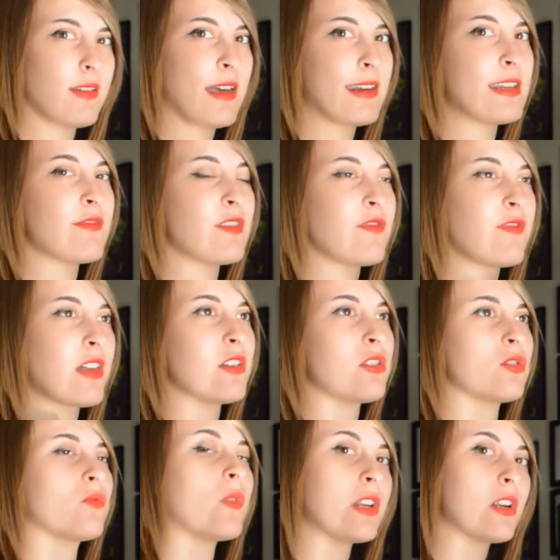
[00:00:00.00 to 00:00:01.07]
any of the
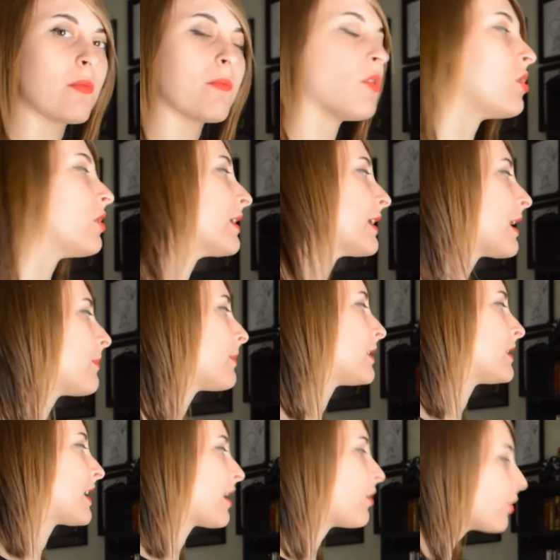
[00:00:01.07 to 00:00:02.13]
feathers when you're pulling up
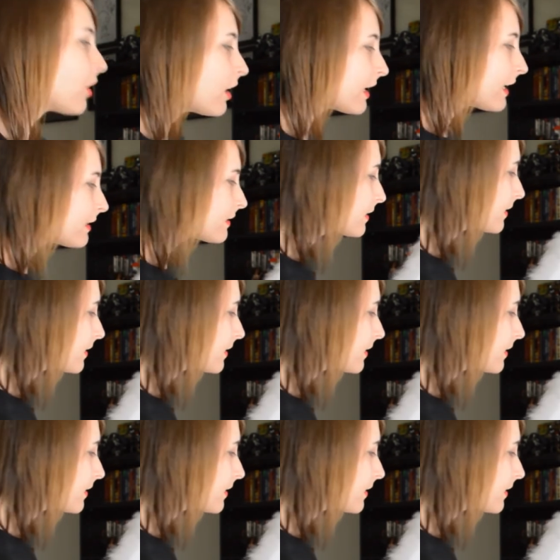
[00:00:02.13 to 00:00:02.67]
and down on it.